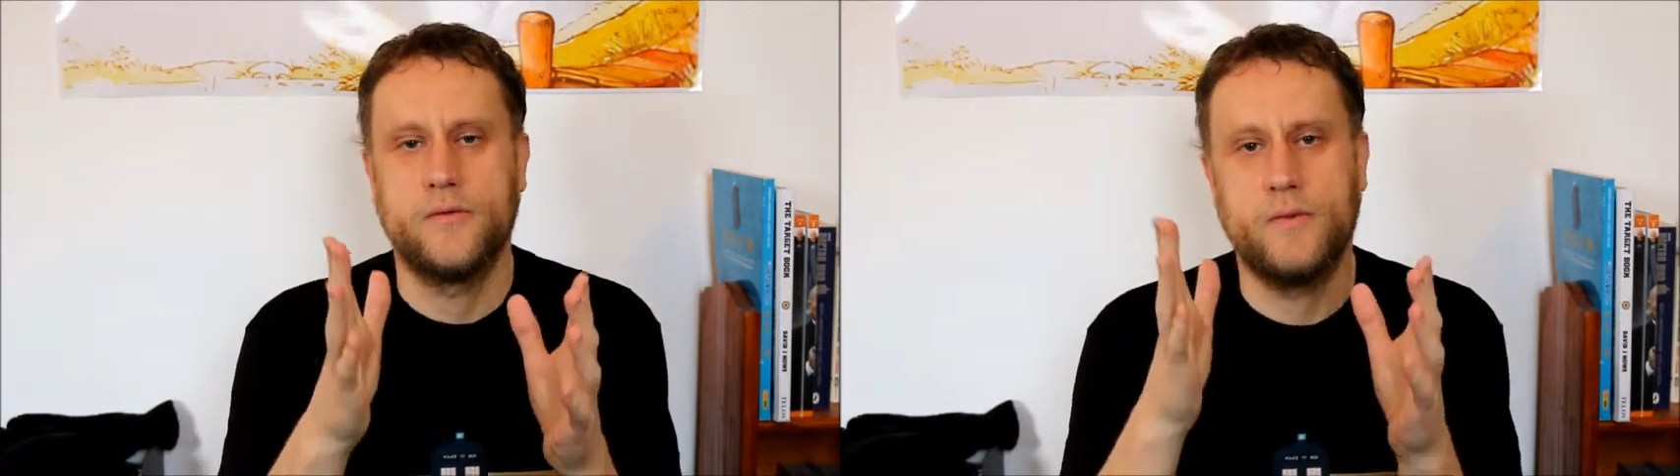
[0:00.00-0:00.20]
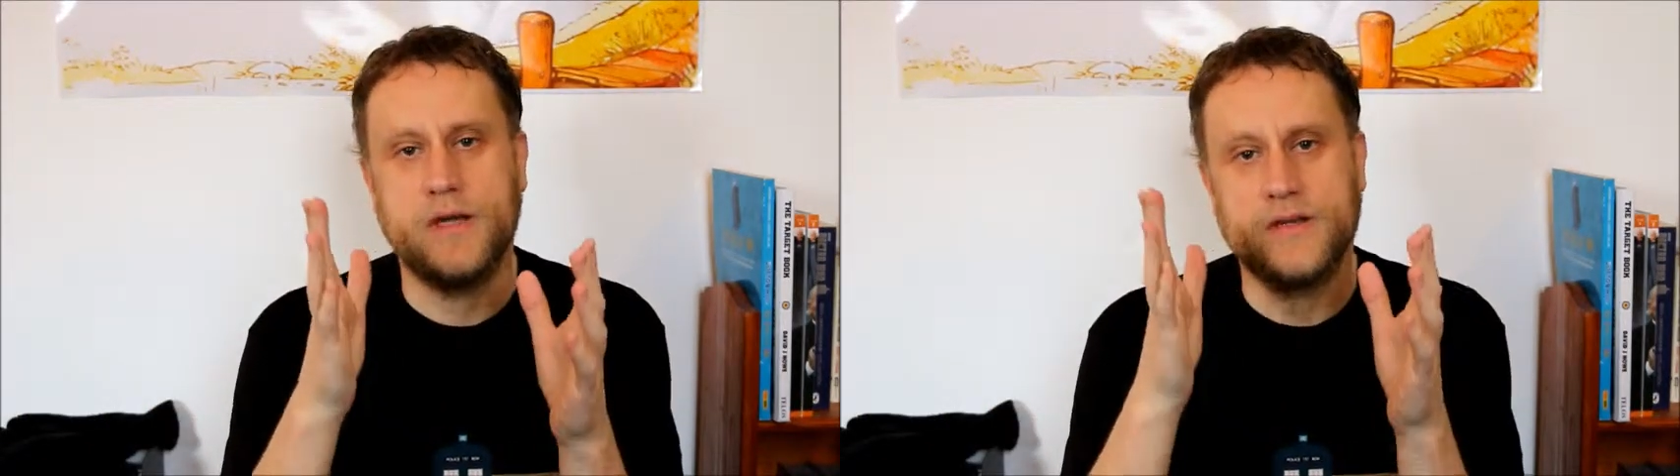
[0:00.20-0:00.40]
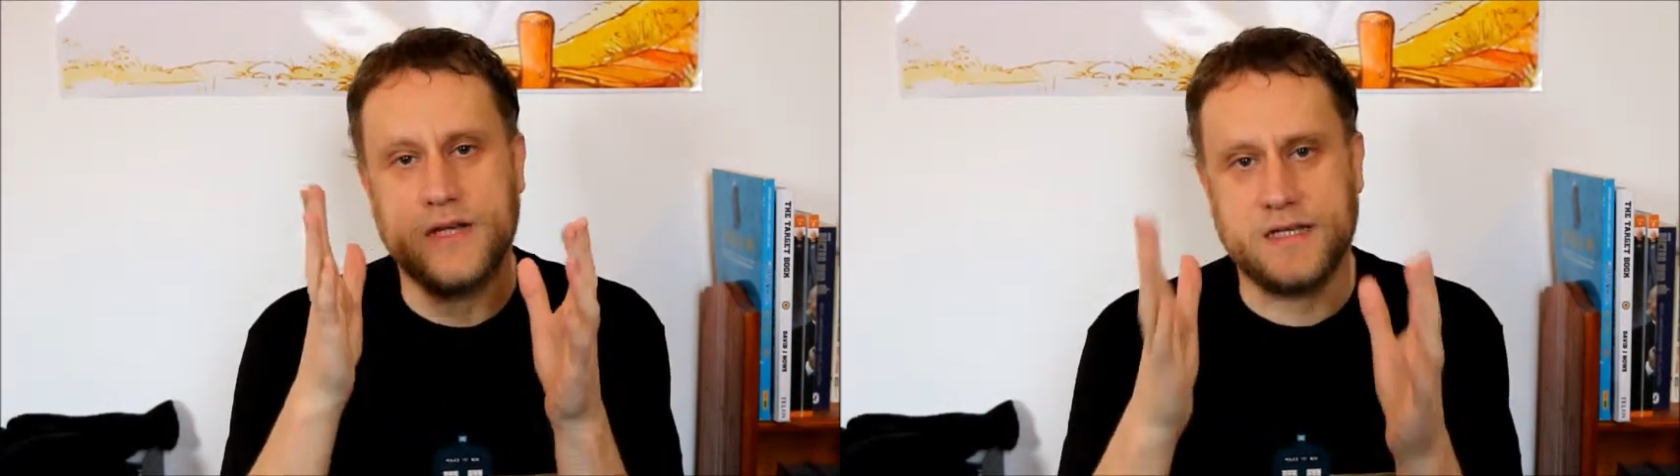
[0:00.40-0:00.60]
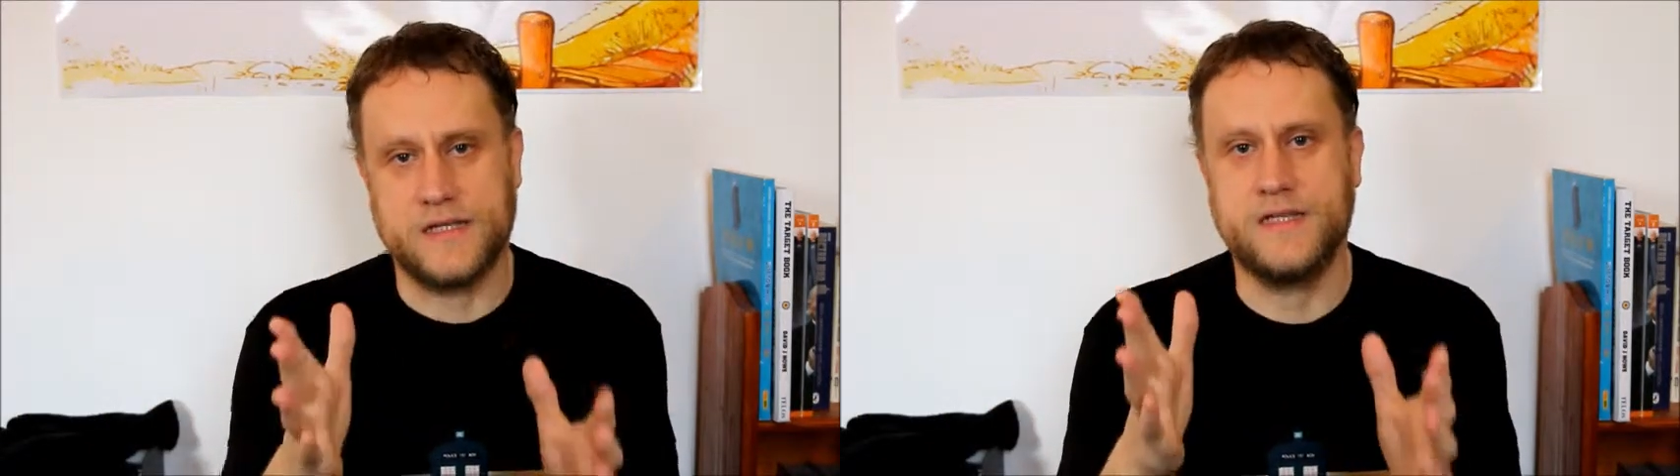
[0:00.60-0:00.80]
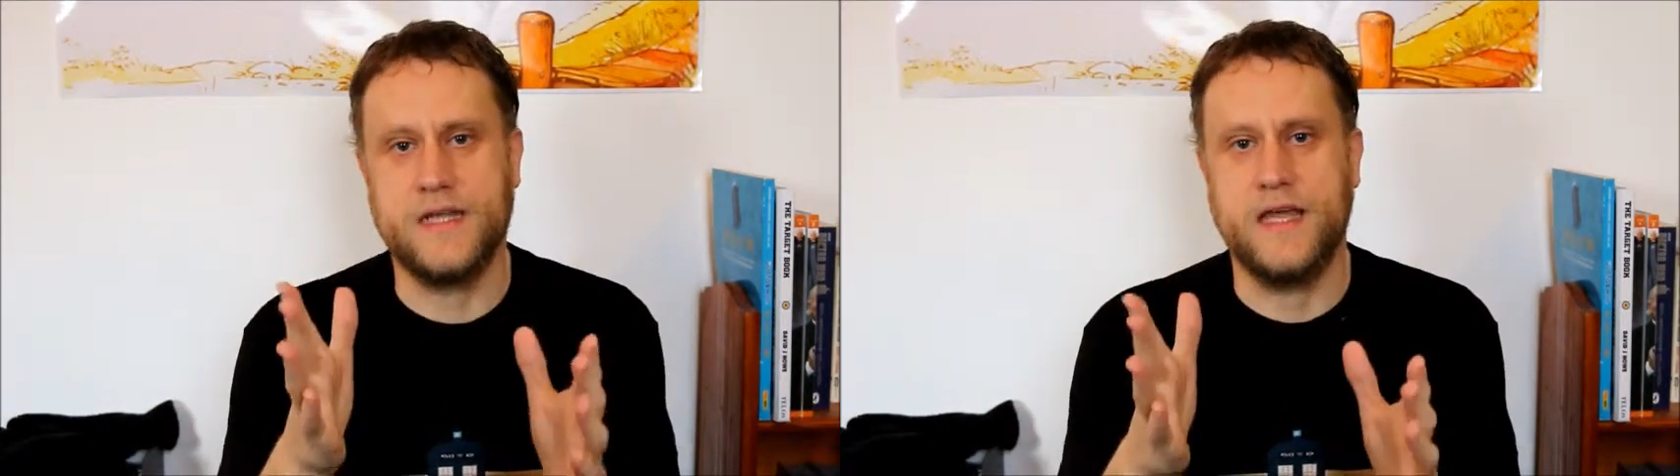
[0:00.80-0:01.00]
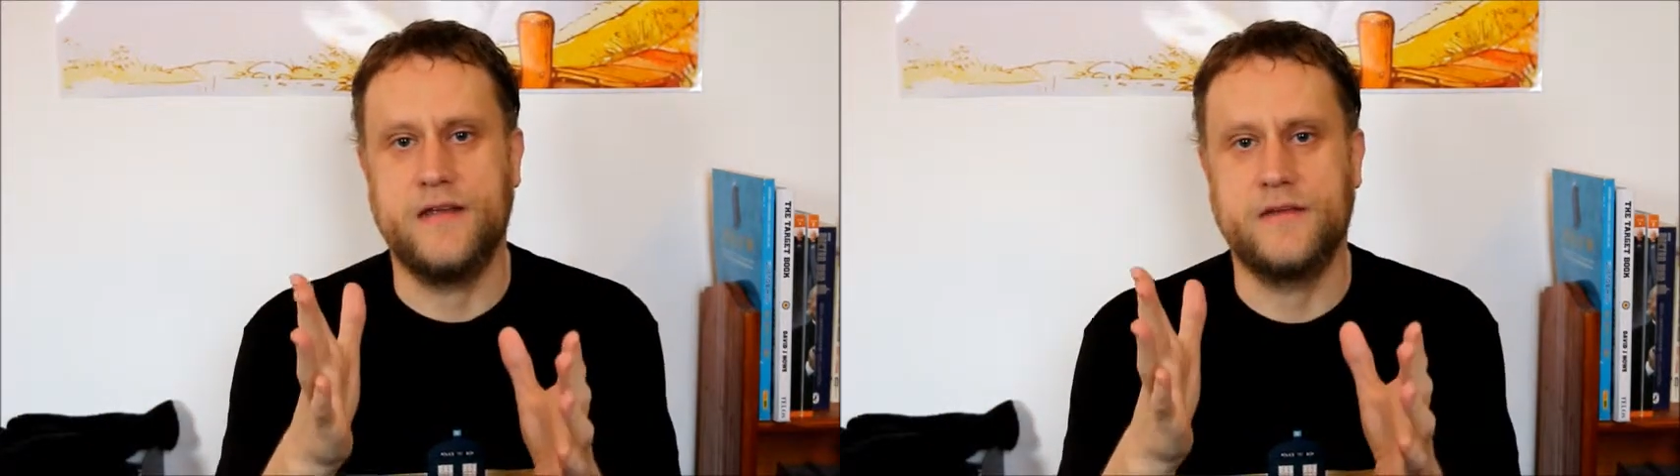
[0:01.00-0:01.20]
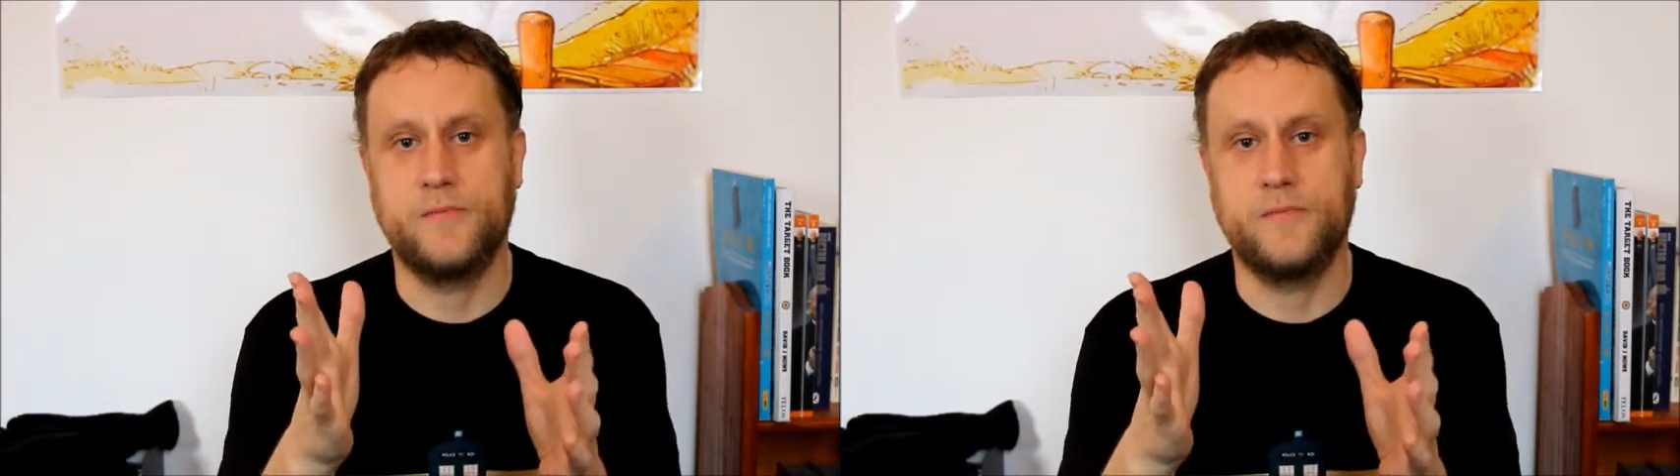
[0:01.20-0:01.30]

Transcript: which, as I say, is